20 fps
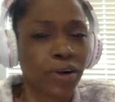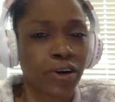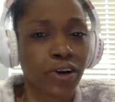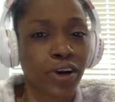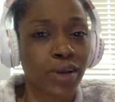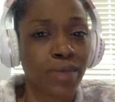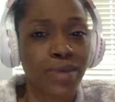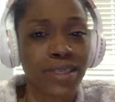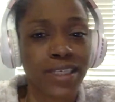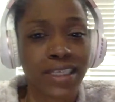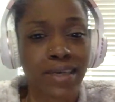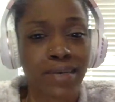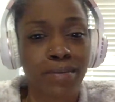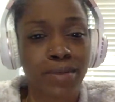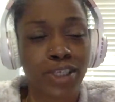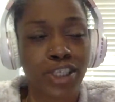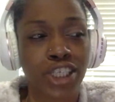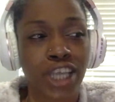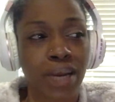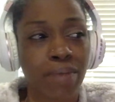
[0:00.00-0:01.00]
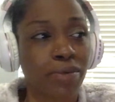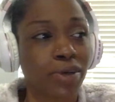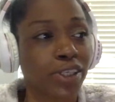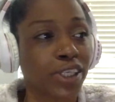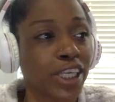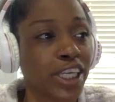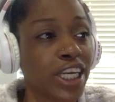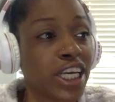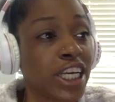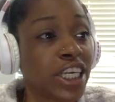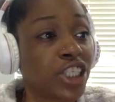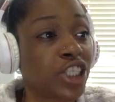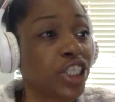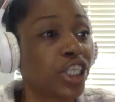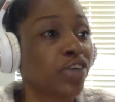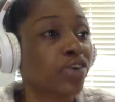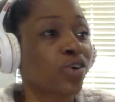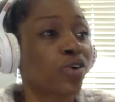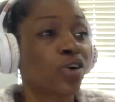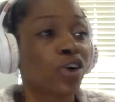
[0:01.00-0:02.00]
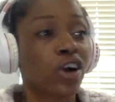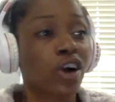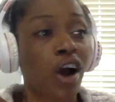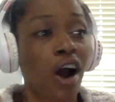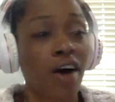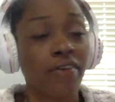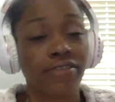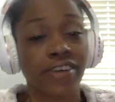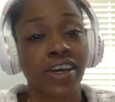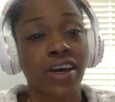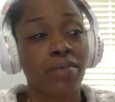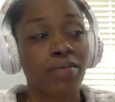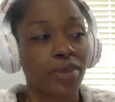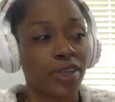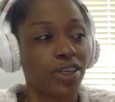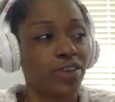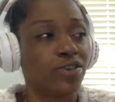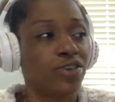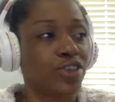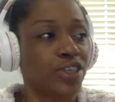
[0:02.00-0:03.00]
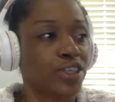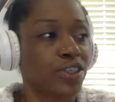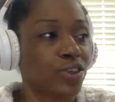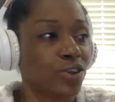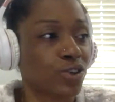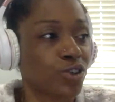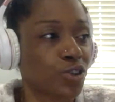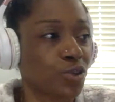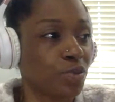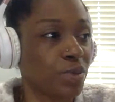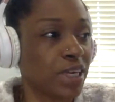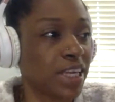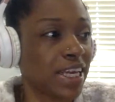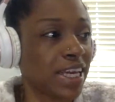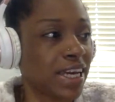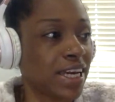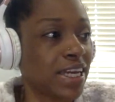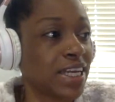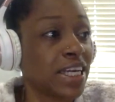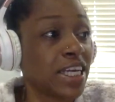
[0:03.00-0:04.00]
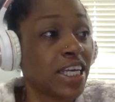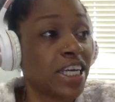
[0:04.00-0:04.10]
Her name is Emma Chamberlain. She grew her coffee company using social media.